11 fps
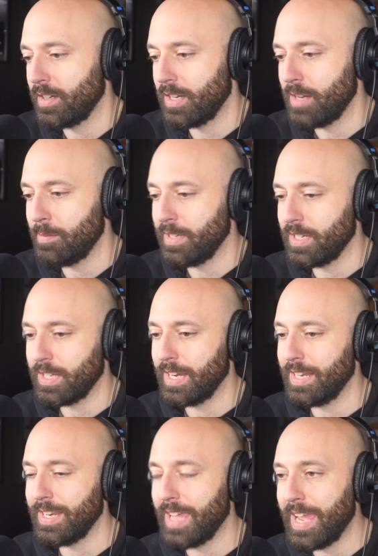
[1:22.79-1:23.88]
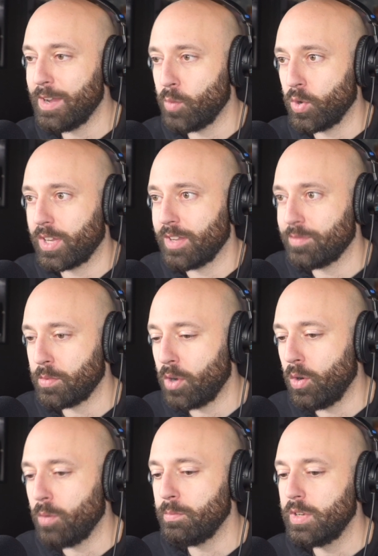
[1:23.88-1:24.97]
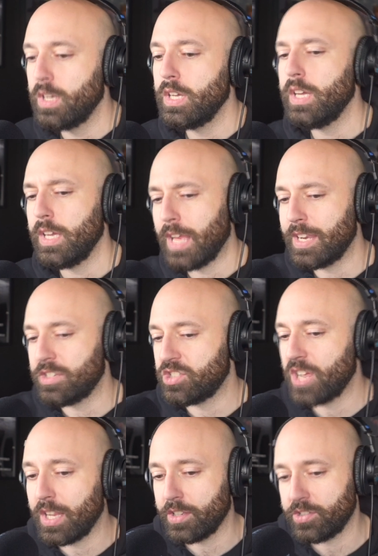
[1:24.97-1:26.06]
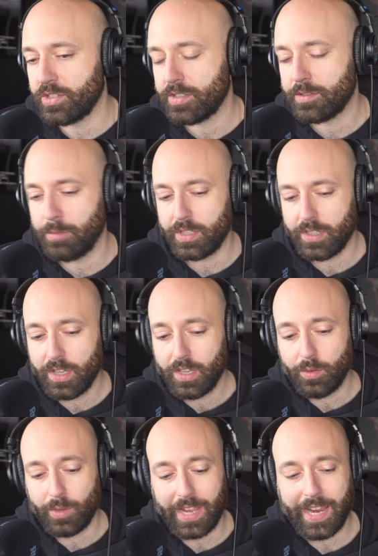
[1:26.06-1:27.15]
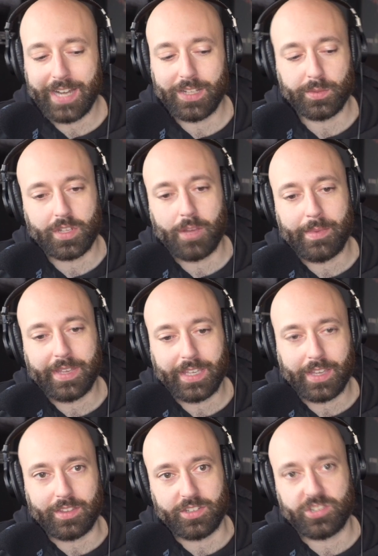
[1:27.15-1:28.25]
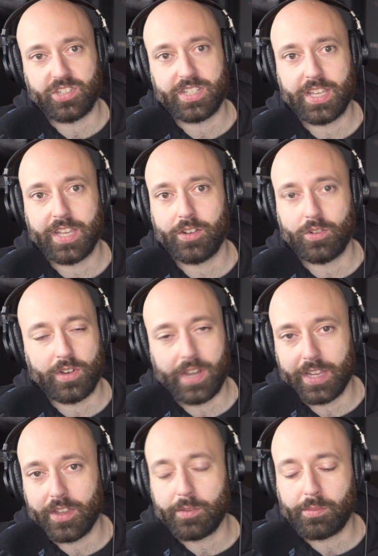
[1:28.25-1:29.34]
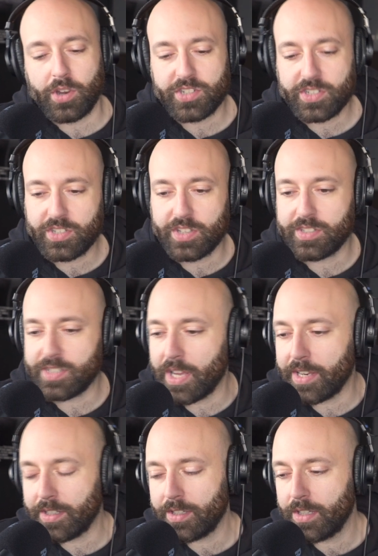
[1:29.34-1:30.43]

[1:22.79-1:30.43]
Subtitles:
I mean, I didn't hate working from home. It had its challenges, but what I hated was not making This Just Thing or any other projects on the side.